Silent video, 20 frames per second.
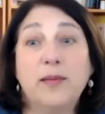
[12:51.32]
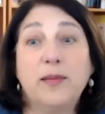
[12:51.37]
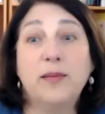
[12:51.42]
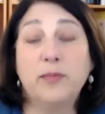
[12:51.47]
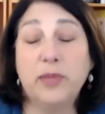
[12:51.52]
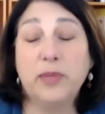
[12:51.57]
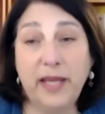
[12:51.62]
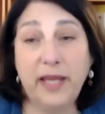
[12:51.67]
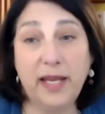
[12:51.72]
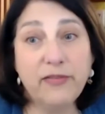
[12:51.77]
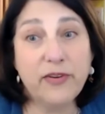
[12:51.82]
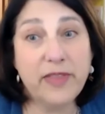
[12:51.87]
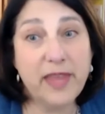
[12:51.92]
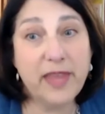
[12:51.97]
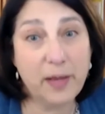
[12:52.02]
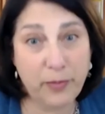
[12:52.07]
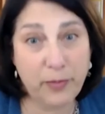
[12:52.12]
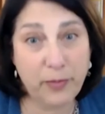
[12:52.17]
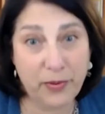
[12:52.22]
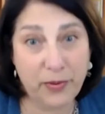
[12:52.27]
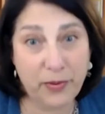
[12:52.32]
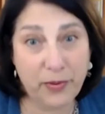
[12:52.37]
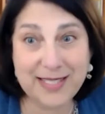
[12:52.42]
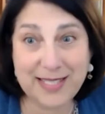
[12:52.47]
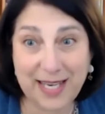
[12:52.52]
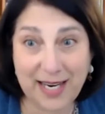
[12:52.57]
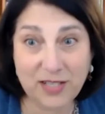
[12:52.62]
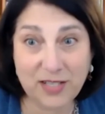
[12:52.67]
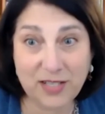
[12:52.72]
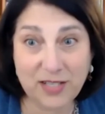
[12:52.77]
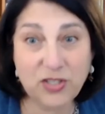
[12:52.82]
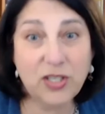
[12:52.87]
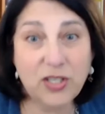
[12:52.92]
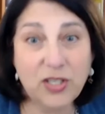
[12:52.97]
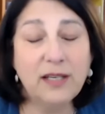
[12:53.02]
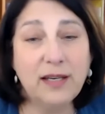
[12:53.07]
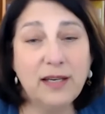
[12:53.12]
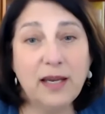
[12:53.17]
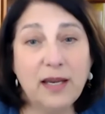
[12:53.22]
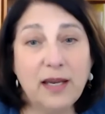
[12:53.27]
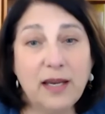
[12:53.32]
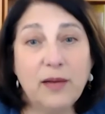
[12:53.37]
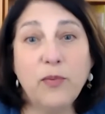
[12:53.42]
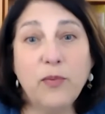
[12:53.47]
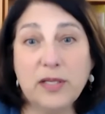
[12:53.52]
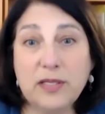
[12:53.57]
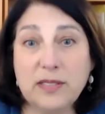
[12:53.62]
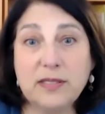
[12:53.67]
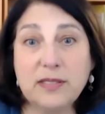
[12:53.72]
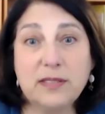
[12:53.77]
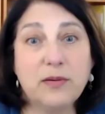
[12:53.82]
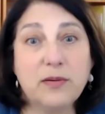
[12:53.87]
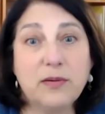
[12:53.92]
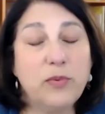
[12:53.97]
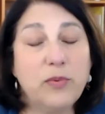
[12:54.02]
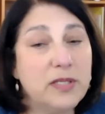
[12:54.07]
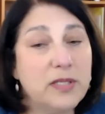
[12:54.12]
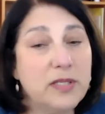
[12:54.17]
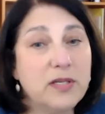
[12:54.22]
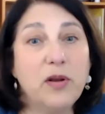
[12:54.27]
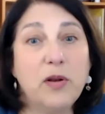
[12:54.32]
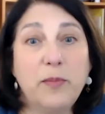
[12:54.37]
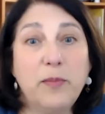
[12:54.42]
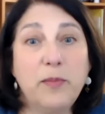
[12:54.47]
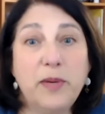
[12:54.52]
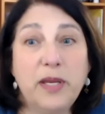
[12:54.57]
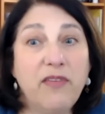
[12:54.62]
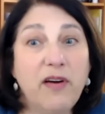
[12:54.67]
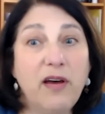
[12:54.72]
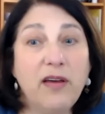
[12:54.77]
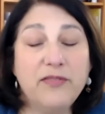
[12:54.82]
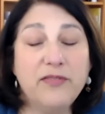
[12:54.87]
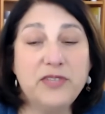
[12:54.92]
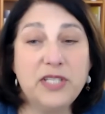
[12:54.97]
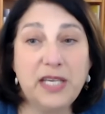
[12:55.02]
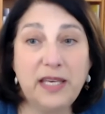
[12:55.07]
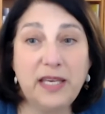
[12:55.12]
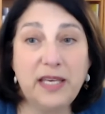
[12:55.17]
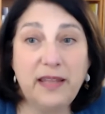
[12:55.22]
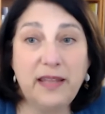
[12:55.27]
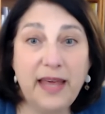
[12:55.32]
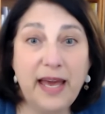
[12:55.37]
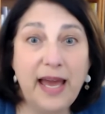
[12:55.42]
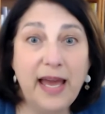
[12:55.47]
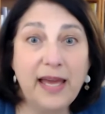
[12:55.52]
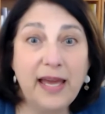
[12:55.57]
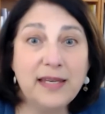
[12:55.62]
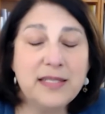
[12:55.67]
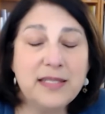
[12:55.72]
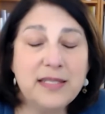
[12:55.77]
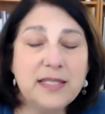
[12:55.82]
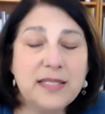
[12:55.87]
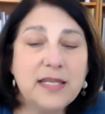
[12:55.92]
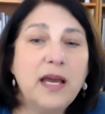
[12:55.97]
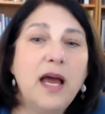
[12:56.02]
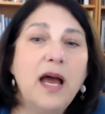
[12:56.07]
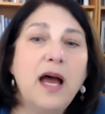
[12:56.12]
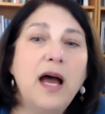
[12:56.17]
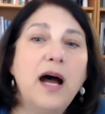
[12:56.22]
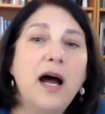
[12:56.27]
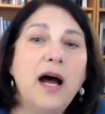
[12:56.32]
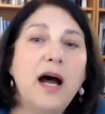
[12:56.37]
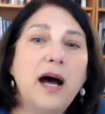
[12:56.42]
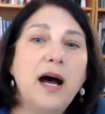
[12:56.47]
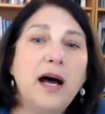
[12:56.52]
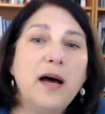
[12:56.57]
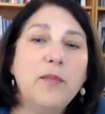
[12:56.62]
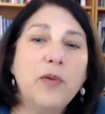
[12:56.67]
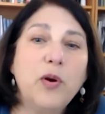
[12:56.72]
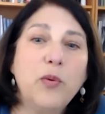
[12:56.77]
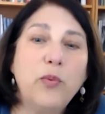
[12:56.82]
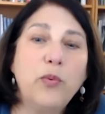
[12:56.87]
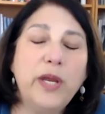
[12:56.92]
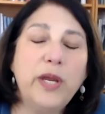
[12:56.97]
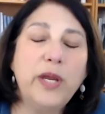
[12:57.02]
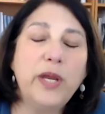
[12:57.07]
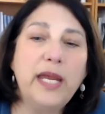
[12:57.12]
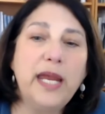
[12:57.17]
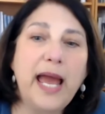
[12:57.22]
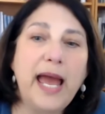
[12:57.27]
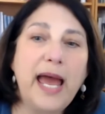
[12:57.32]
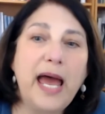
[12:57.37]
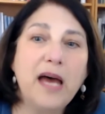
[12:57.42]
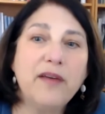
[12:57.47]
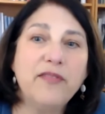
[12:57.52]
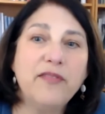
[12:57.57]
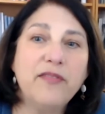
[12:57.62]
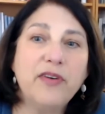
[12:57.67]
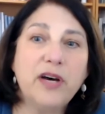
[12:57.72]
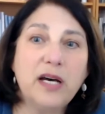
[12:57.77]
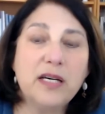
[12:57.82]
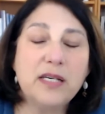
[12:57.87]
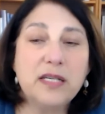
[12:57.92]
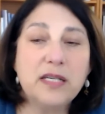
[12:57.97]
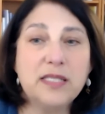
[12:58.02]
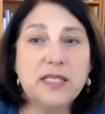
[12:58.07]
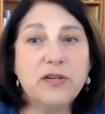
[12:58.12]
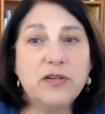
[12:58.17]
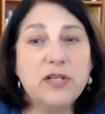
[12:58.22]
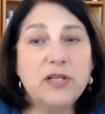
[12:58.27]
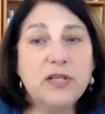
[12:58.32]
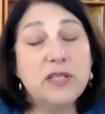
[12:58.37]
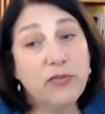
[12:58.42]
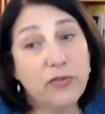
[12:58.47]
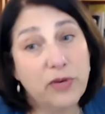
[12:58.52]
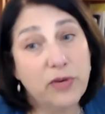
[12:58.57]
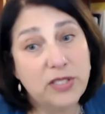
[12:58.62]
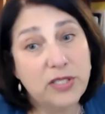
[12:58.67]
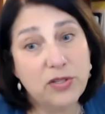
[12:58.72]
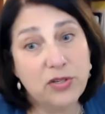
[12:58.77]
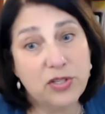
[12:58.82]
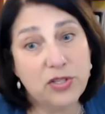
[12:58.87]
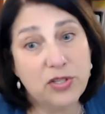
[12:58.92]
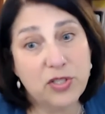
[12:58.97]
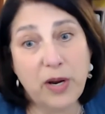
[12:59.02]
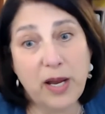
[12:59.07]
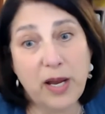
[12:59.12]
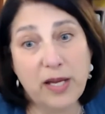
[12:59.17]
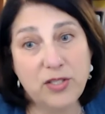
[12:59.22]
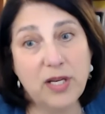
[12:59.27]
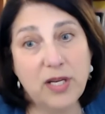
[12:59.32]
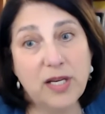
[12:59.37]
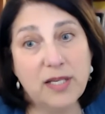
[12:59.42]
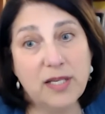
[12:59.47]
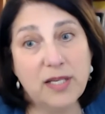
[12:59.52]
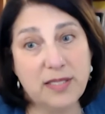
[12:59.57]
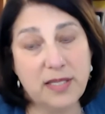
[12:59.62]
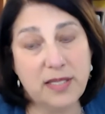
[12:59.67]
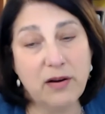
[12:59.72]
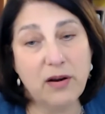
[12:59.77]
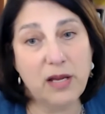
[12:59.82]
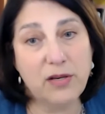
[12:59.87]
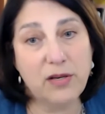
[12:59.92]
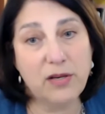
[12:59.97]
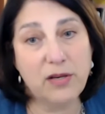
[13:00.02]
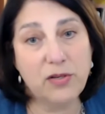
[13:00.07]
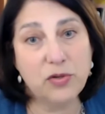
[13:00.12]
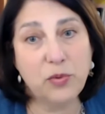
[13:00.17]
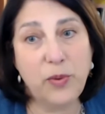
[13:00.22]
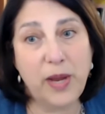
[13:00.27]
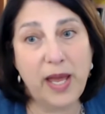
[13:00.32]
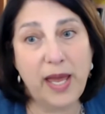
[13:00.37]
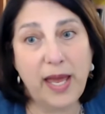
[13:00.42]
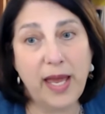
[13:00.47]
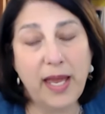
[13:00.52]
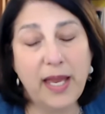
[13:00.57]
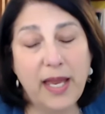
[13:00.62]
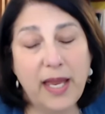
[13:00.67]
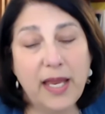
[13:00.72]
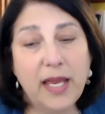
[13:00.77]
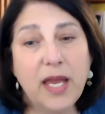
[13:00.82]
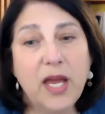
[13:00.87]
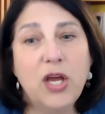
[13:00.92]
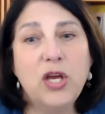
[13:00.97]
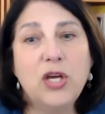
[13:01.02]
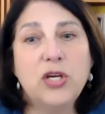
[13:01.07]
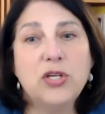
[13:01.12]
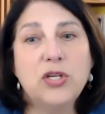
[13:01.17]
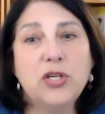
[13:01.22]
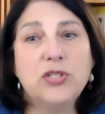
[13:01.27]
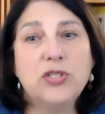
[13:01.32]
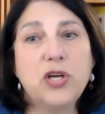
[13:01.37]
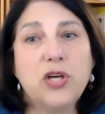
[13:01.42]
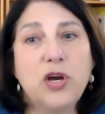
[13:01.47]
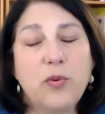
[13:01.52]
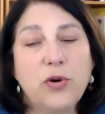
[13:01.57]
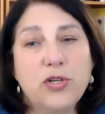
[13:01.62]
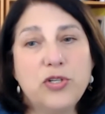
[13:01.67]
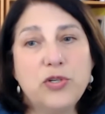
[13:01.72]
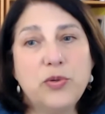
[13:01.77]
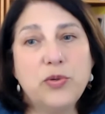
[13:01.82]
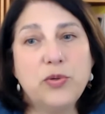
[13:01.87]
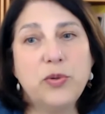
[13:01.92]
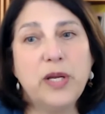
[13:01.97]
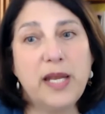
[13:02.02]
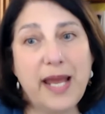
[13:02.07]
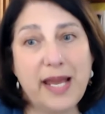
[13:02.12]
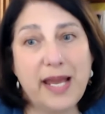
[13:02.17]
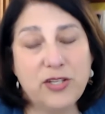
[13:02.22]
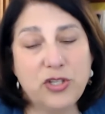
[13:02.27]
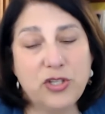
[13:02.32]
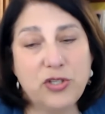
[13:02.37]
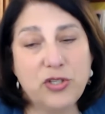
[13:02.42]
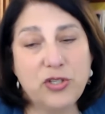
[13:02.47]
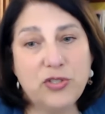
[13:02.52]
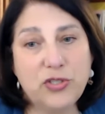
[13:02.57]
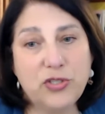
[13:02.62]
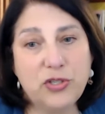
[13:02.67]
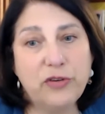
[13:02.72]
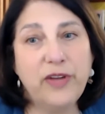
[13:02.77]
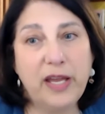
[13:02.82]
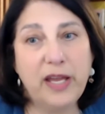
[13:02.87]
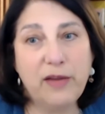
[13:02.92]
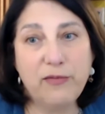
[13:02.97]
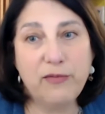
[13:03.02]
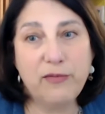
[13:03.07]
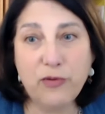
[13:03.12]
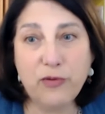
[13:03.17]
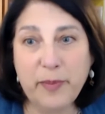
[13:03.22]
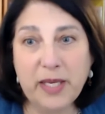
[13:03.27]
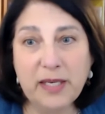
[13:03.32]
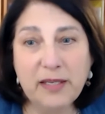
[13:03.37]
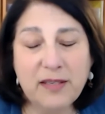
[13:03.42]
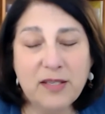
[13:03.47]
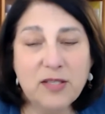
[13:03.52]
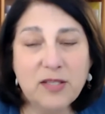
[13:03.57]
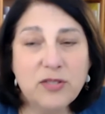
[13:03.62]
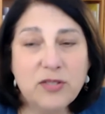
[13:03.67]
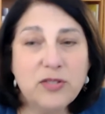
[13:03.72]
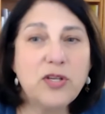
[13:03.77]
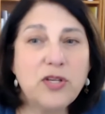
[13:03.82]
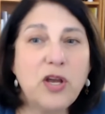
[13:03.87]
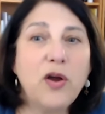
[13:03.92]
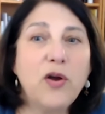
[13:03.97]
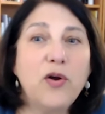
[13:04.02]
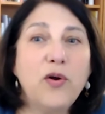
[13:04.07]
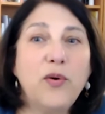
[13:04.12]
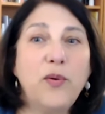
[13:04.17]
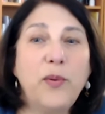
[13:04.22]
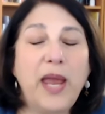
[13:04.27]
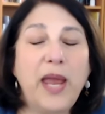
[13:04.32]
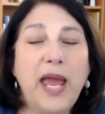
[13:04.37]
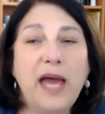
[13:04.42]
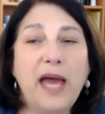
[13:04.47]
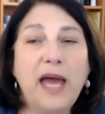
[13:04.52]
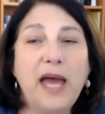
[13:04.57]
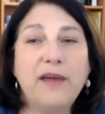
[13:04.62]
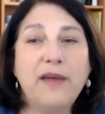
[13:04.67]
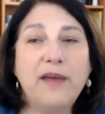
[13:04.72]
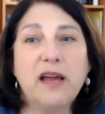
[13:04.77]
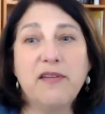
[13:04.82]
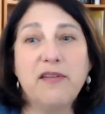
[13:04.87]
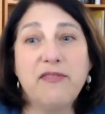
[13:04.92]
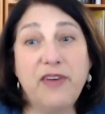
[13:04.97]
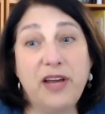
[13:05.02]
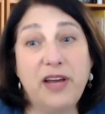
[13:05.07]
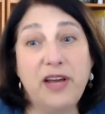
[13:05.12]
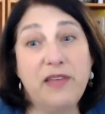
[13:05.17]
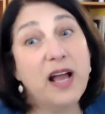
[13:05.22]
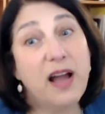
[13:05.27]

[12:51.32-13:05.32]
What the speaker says: planning for that presentation and what's going to be involved in that. We have a series of research projects that are underway. So we're doing a national survey of women. So we have to kind of find the